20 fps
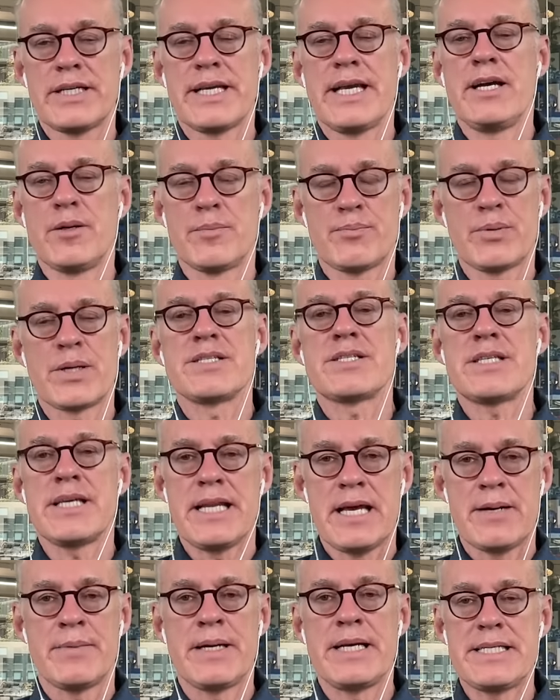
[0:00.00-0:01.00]
Yale, Princeton,
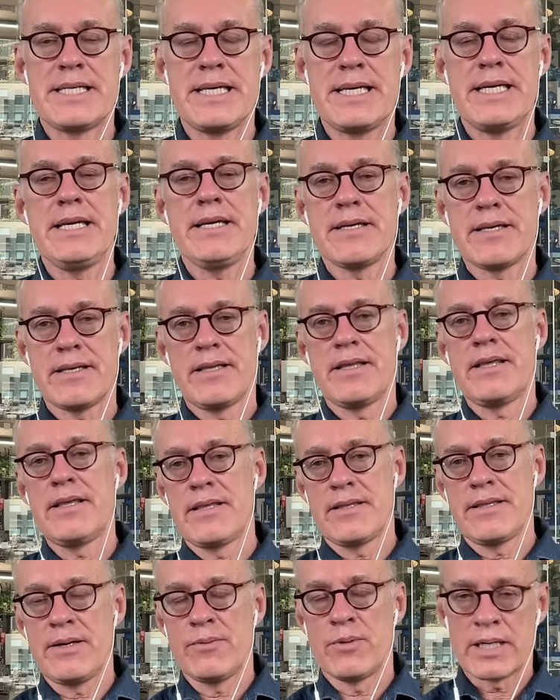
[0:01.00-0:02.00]
MIT,
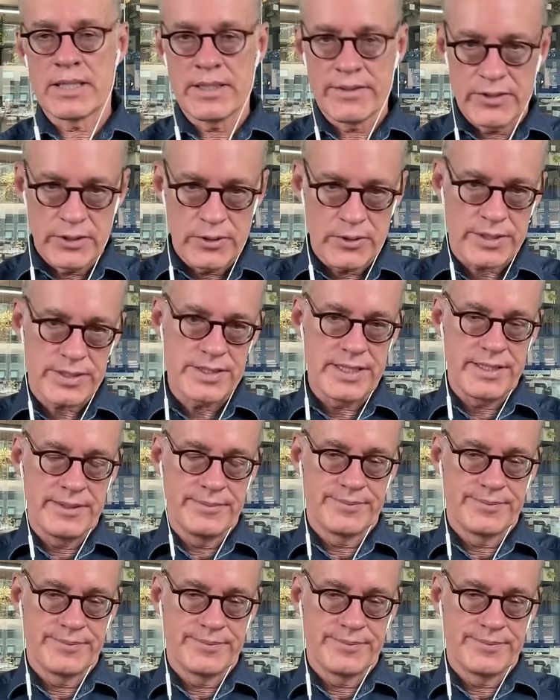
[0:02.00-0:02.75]
they want to live in New York City.